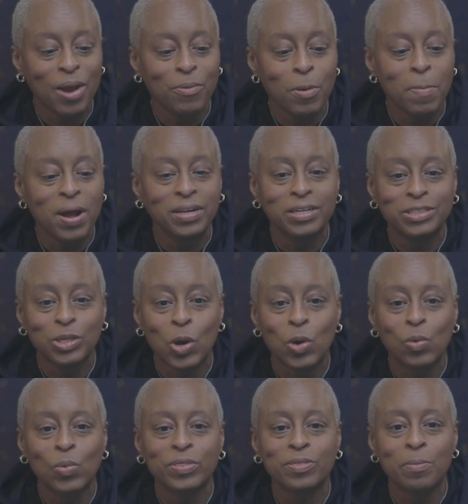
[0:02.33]
We're about to talk
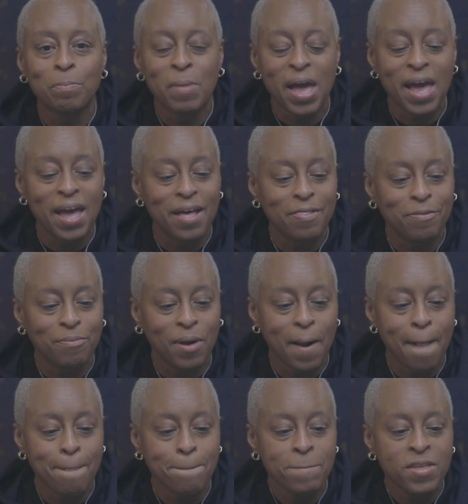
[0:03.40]
with the math,
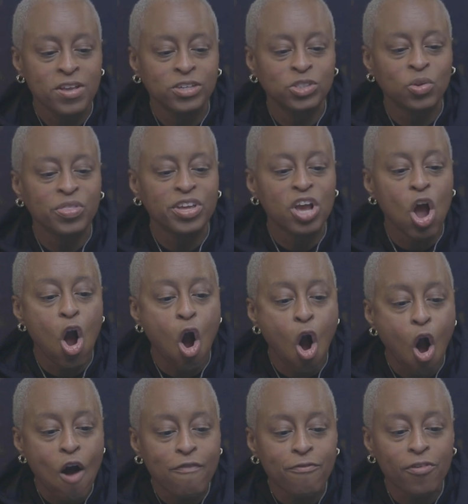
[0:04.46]
right? So the
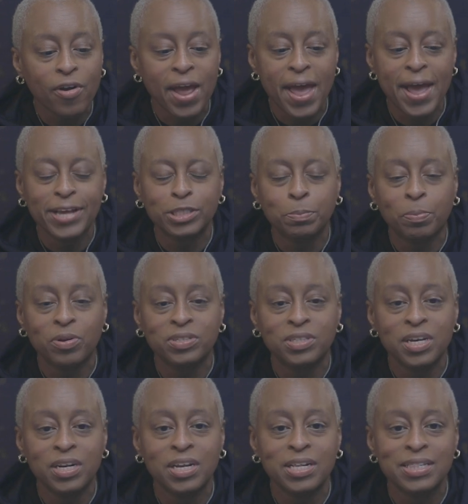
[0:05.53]
offer as
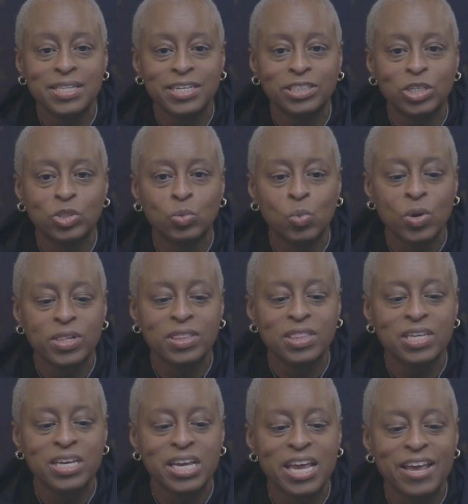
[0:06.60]
presented, this is what
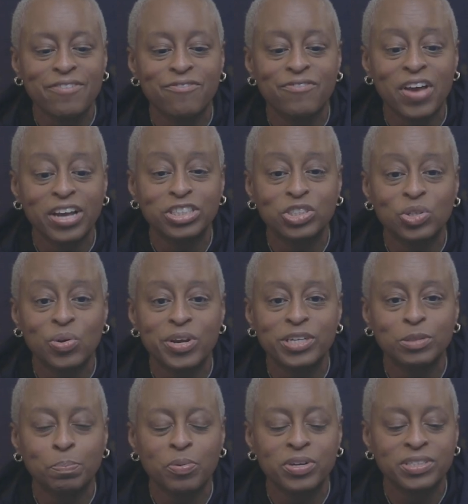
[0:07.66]
the investor is
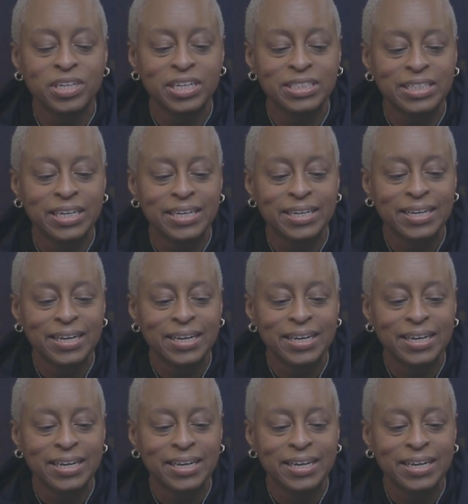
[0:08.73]
presenting.